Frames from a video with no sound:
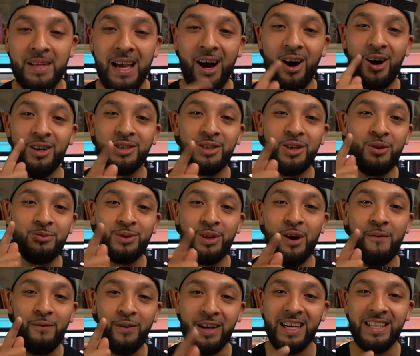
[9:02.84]
Also,
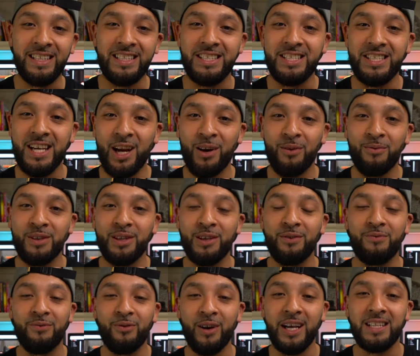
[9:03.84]
don't forget to share it with your
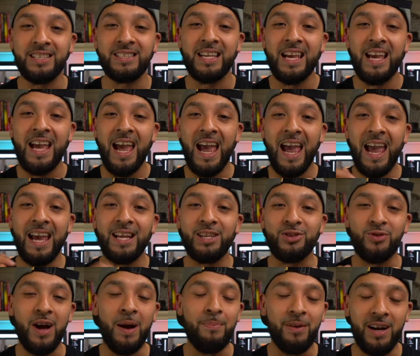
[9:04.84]
friends and
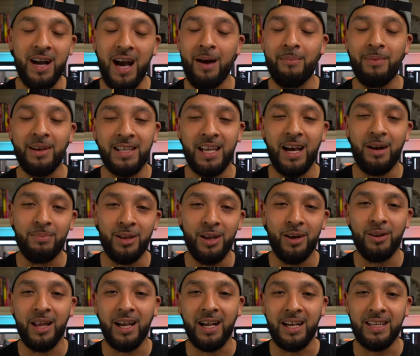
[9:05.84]
drop a comment down
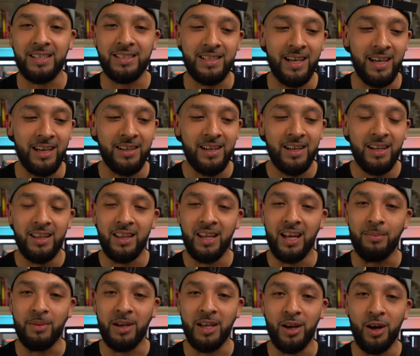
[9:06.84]
below, like I said,
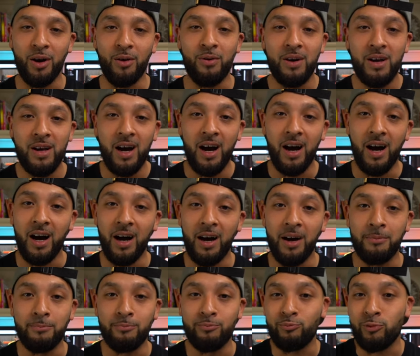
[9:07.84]
letting me know
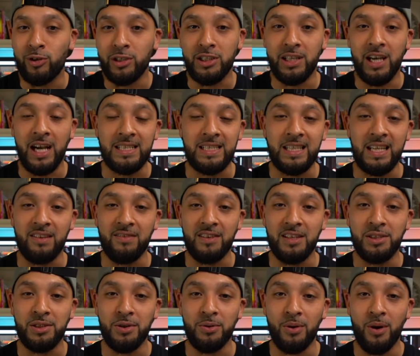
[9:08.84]
uh, what you guys think of
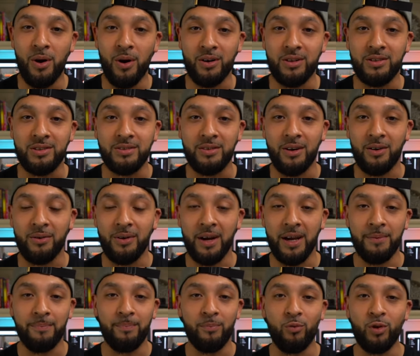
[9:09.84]
these two cards, all
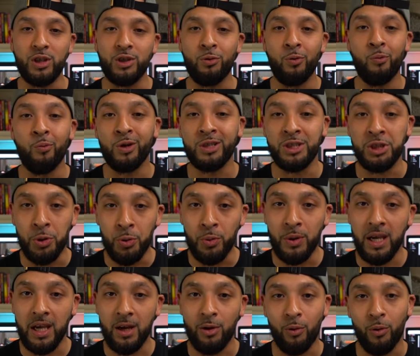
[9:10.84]
right? Which one would you
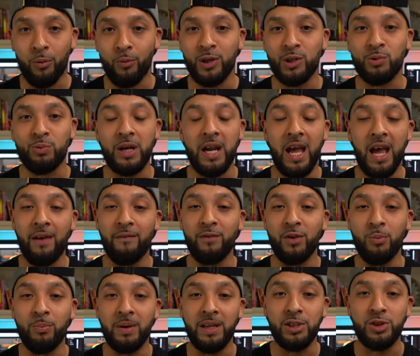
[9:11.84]
get or which one have
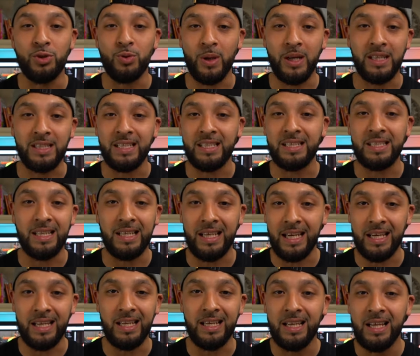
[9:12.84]
you been tricked into
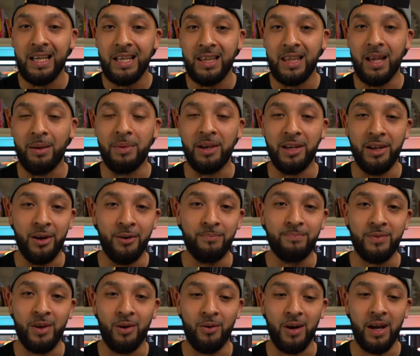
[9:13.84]
getting? Let me know,
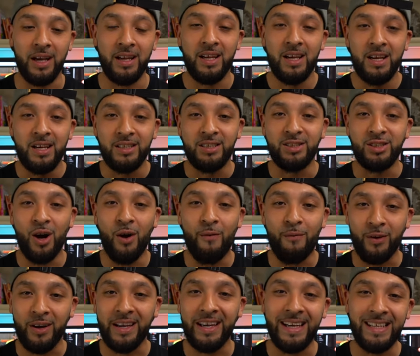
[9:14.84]
all right? Don't
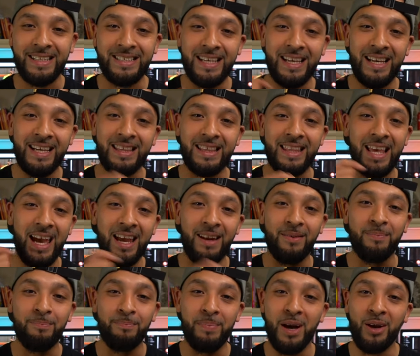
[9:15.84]
forget to hit that
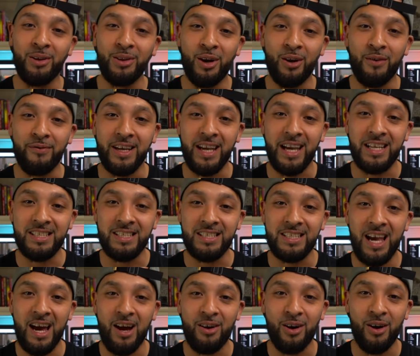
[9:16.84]
bell notification
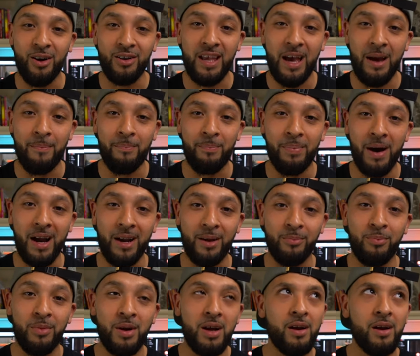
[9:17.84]
down on that bottom